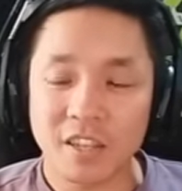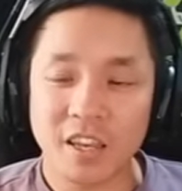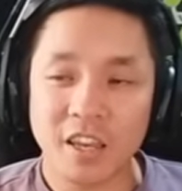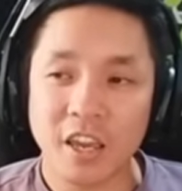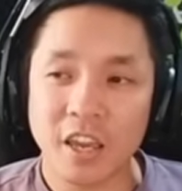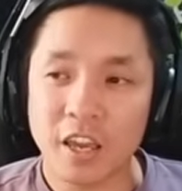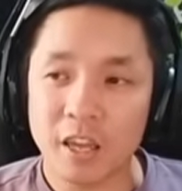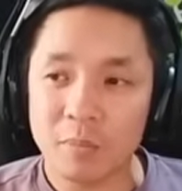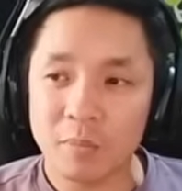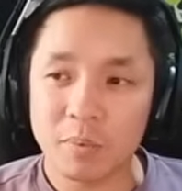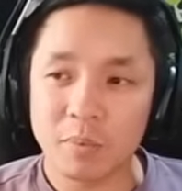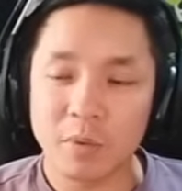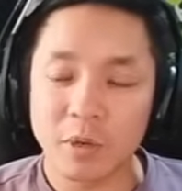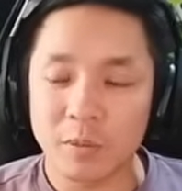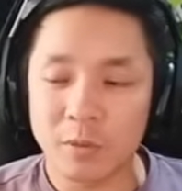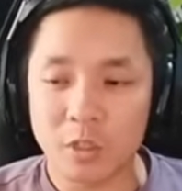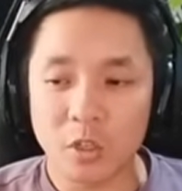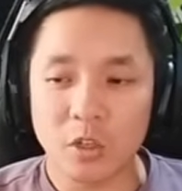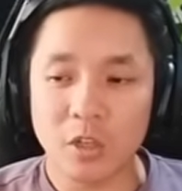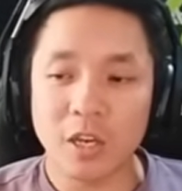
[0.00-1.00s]
cape. I'm
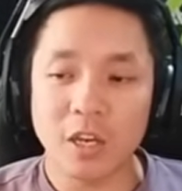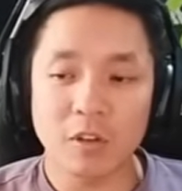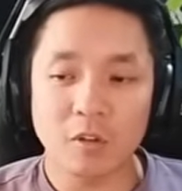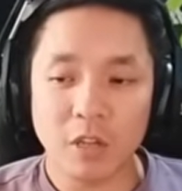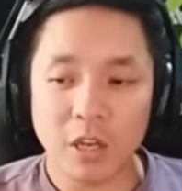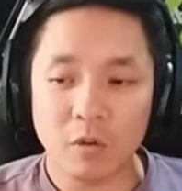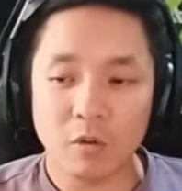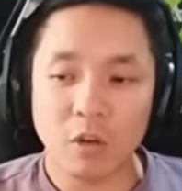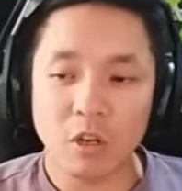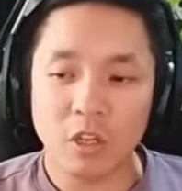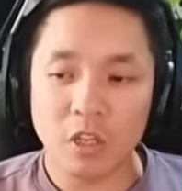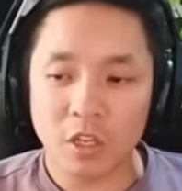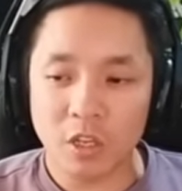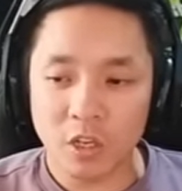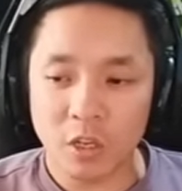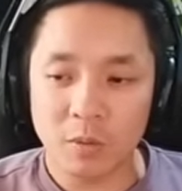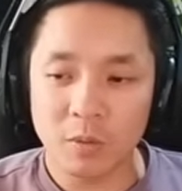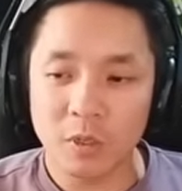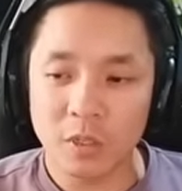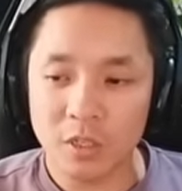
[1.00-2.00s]
sorry. That Rocky
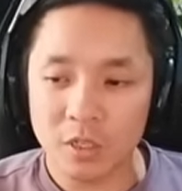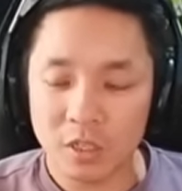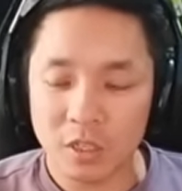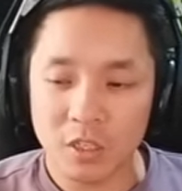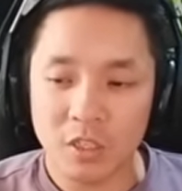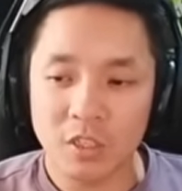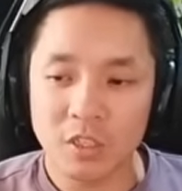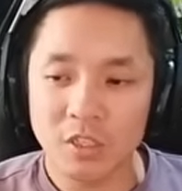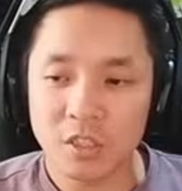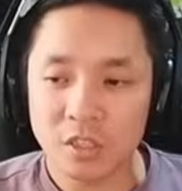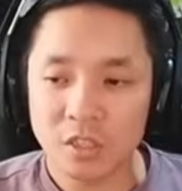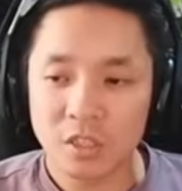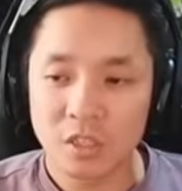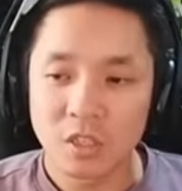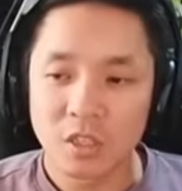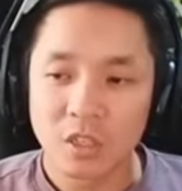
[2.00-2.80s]
helmet is.